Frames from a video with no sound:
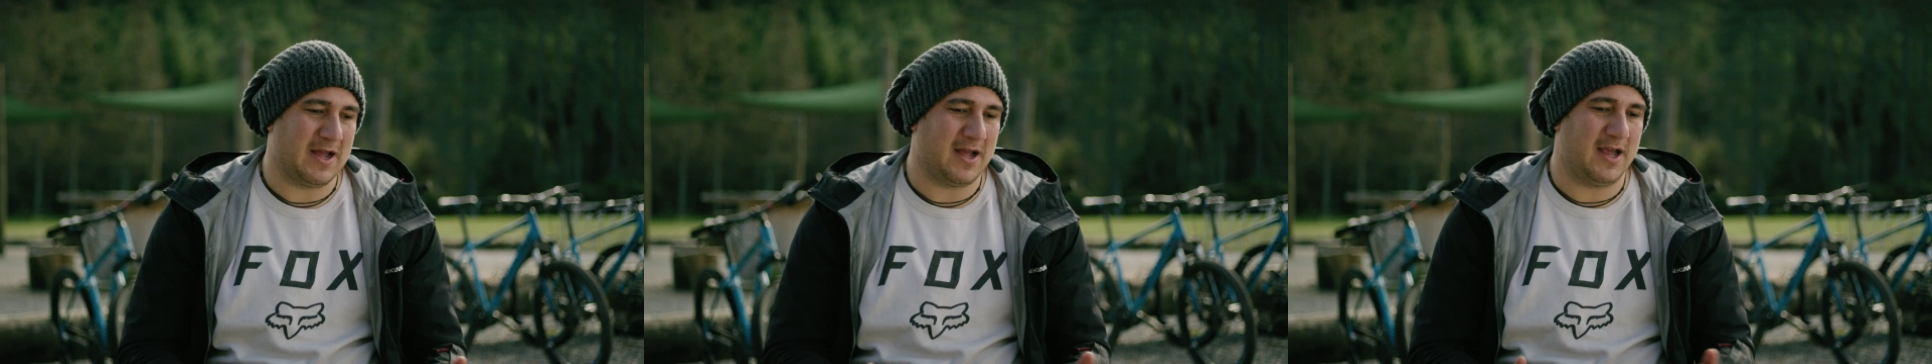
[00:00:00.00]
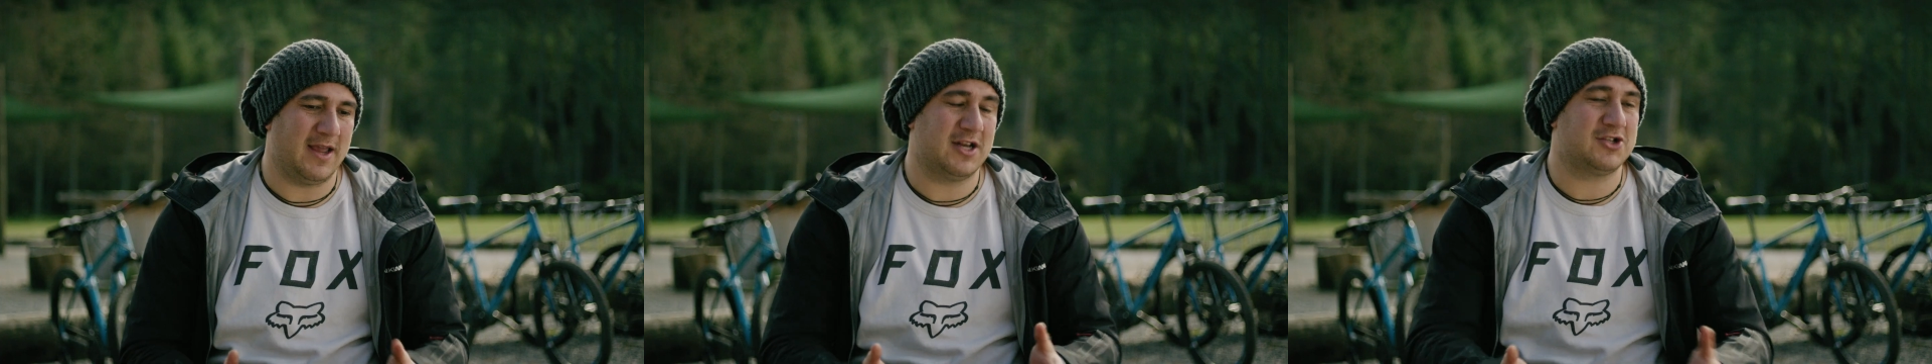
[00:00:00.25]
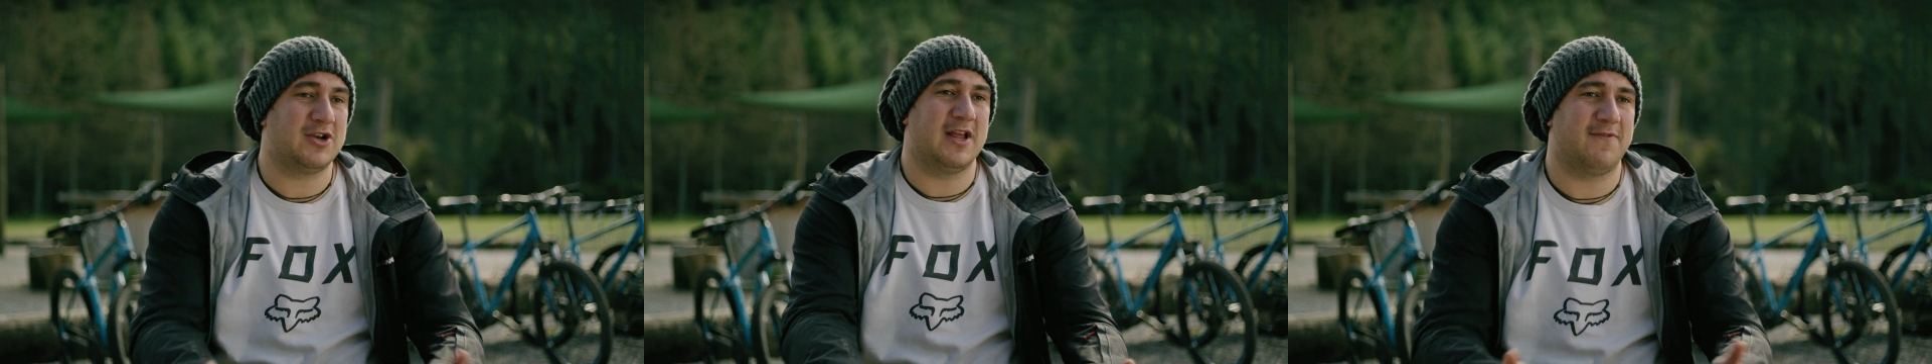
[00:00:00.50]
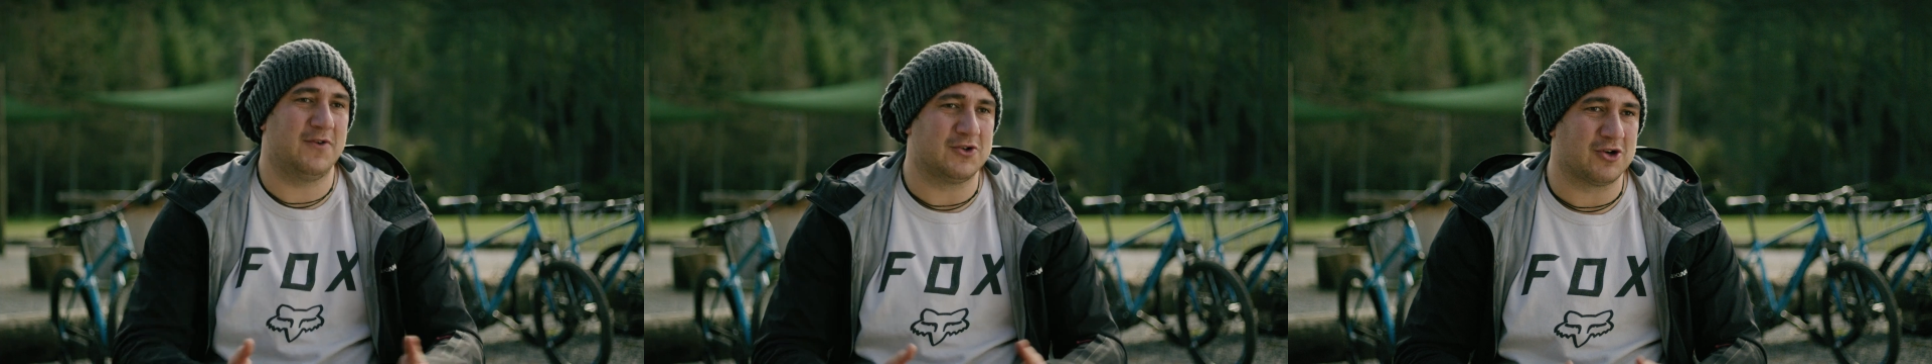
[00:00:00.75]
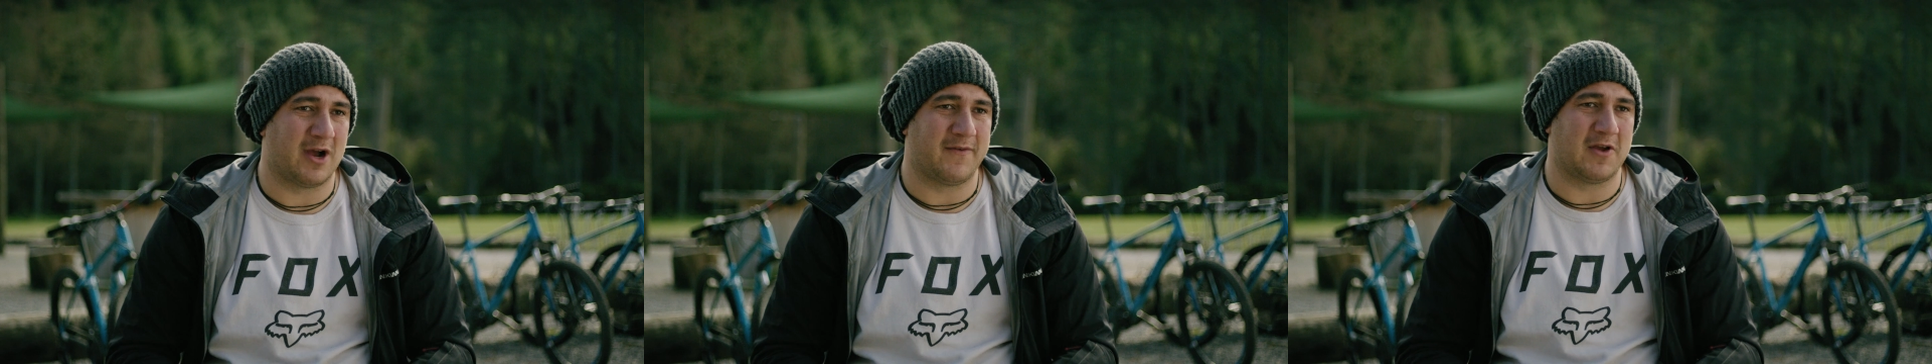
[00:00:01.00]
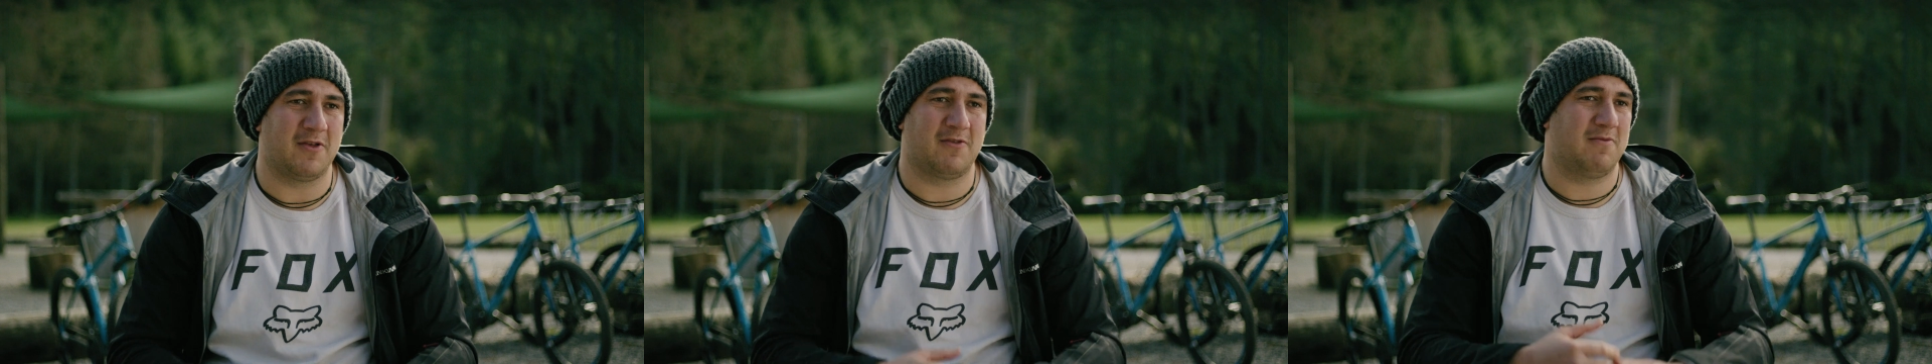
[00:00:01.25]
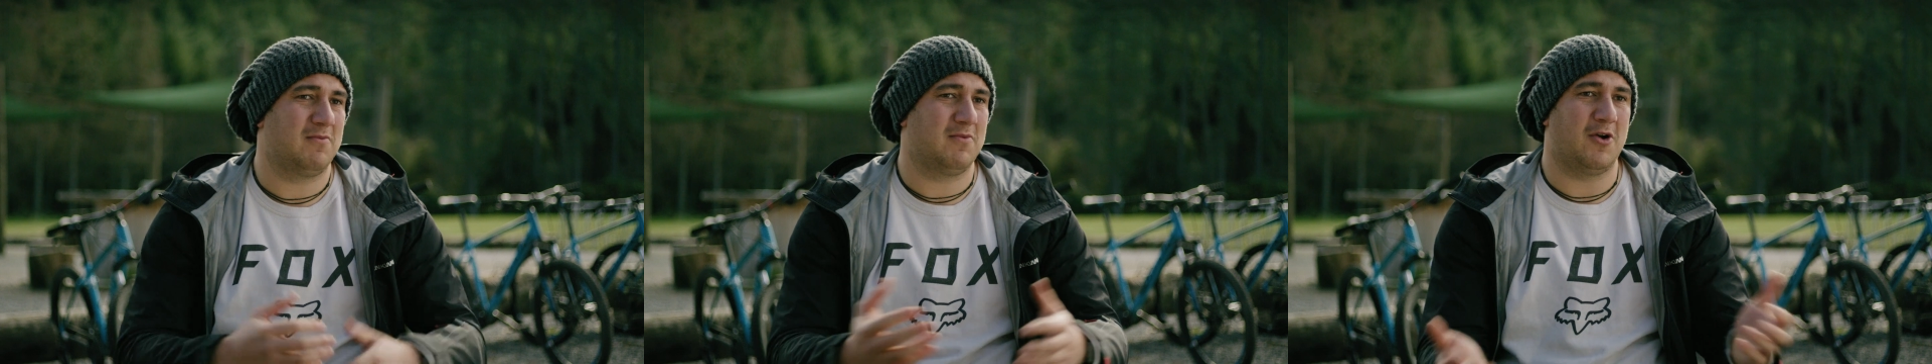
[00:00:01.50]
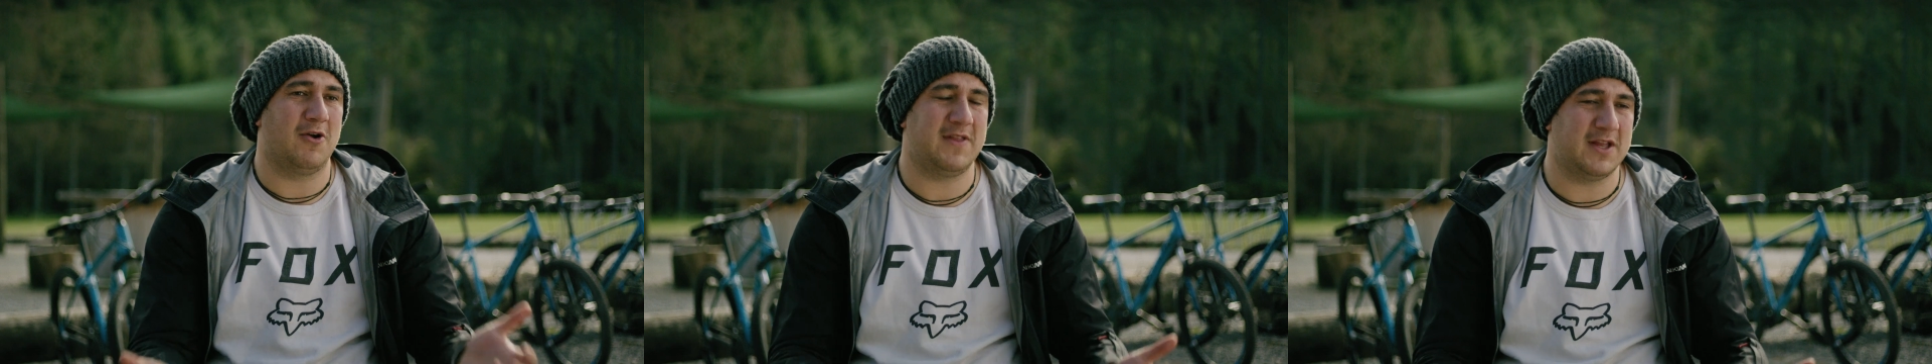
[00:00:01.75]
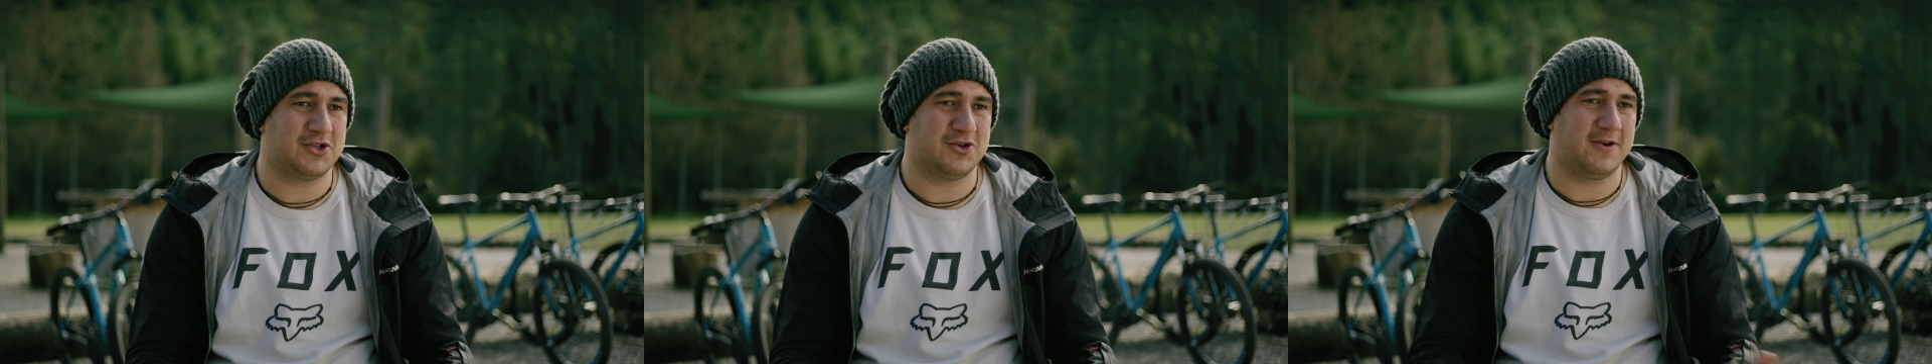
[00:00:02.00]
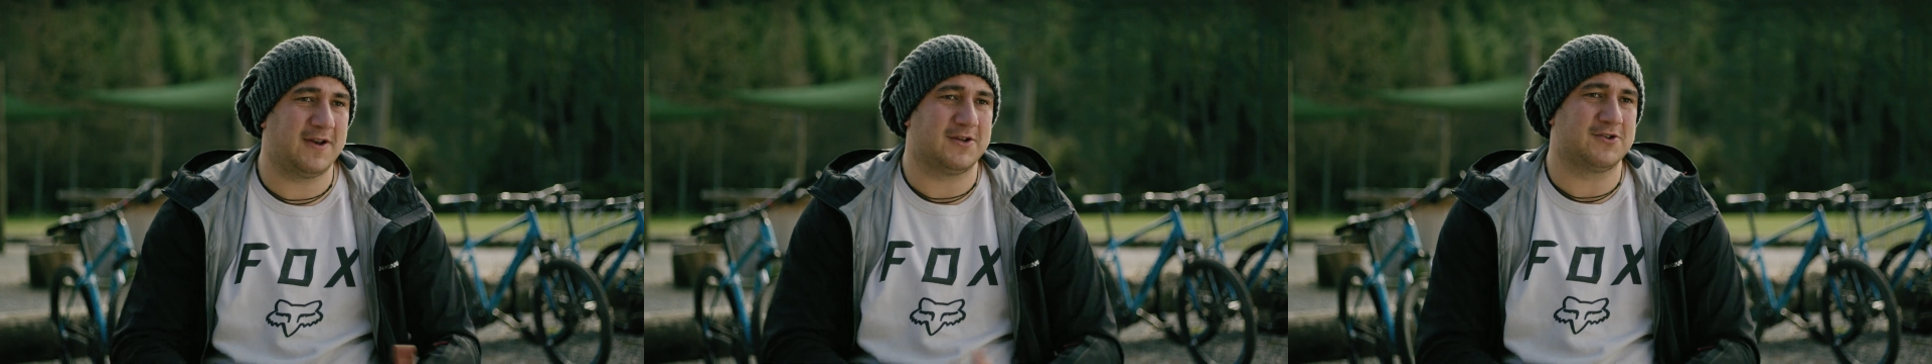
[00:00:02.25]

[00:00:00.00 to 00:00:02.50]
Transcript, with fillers: Uh, I had a transfer driver who's only a junior